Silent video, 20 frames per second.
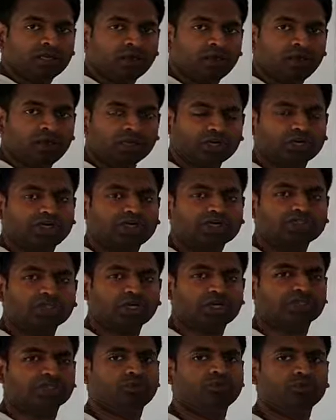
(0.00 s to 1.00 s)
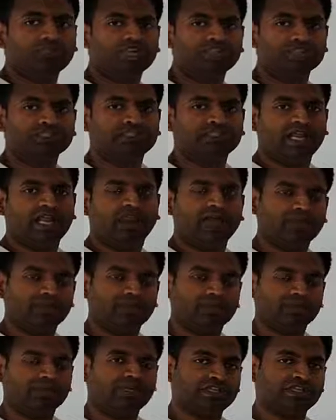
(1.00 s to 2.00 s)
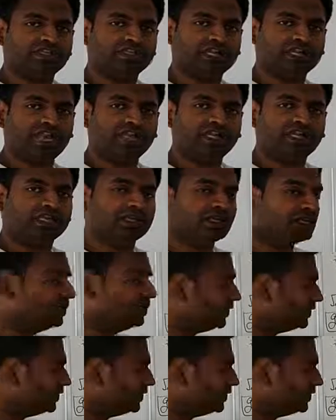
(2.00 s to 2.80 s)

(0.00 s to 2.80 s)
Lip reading: No, water is not moving, it is dammed, so it is static.